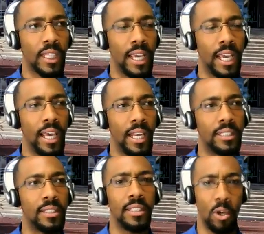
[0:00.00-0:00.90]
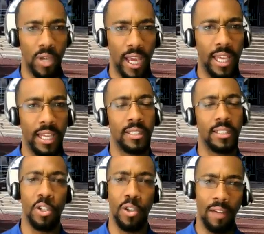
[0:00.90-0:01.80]
And he says, okay. And he
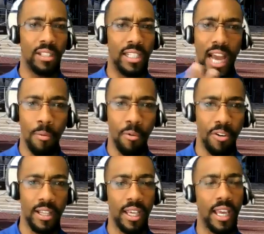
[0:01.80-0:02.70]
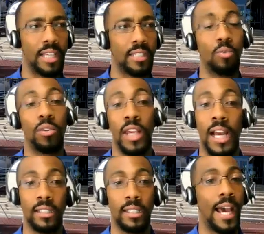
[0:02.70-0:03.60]
says, do you have a job or anything? I said, well, yeah, I
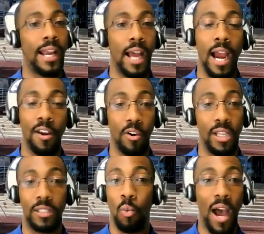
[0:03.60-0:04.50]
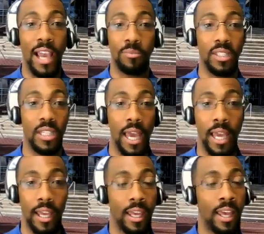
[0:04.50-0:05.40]
just got hired on at the
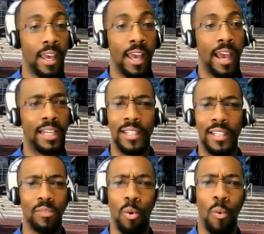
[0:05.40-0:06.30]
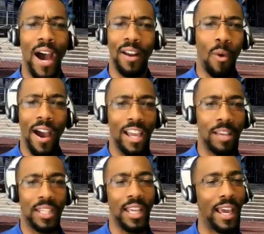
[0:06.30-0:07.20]
YMCA. And he says, well, why the
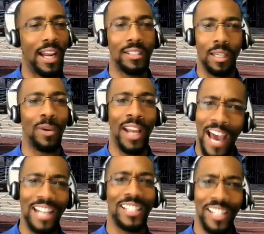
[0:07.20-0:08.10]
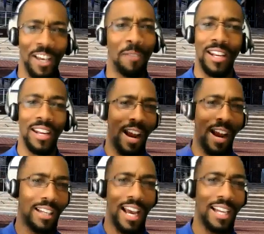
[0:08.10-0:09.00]
YMCA? And I said, well, they got a gym in
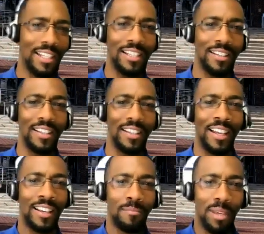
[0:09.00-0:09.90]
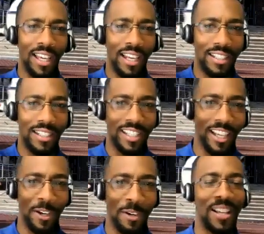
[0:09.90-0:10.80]
there. I need to be in the
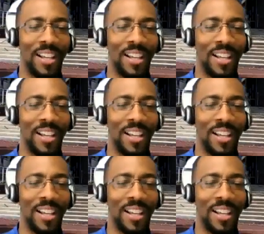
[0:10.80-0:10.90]
gym.